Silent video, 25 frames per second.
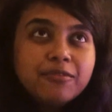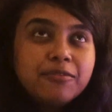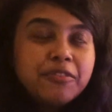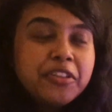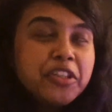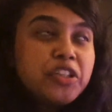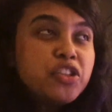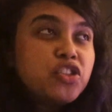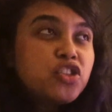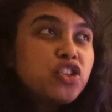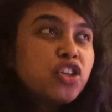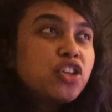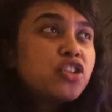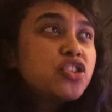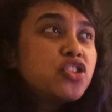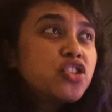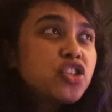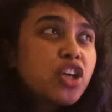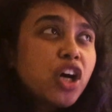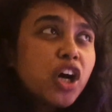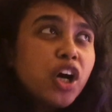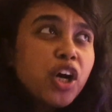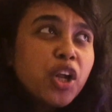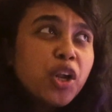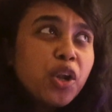we judge
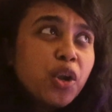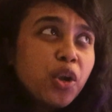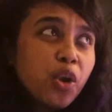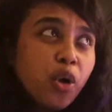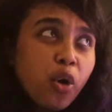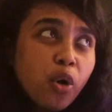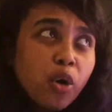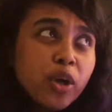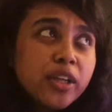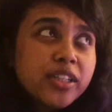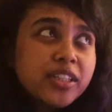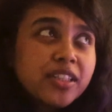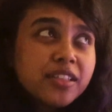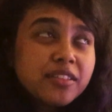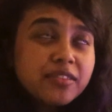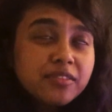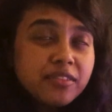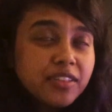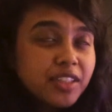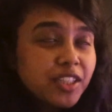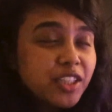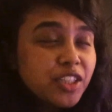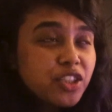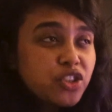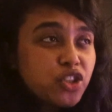a lot
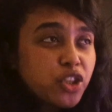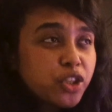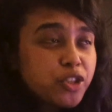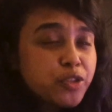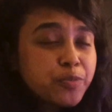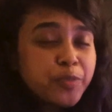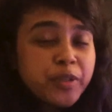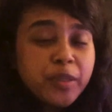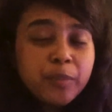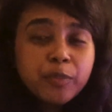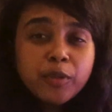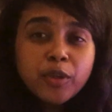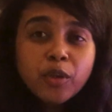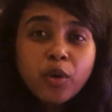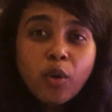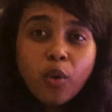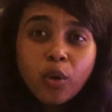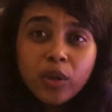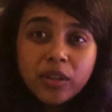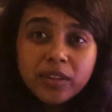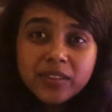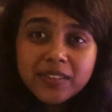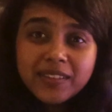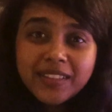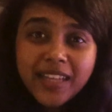we judge people
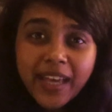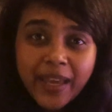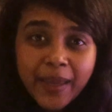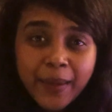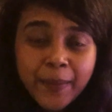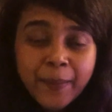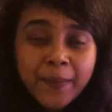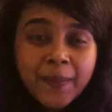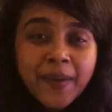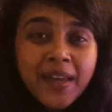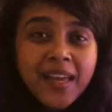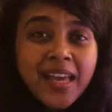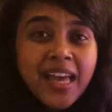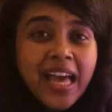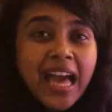all the time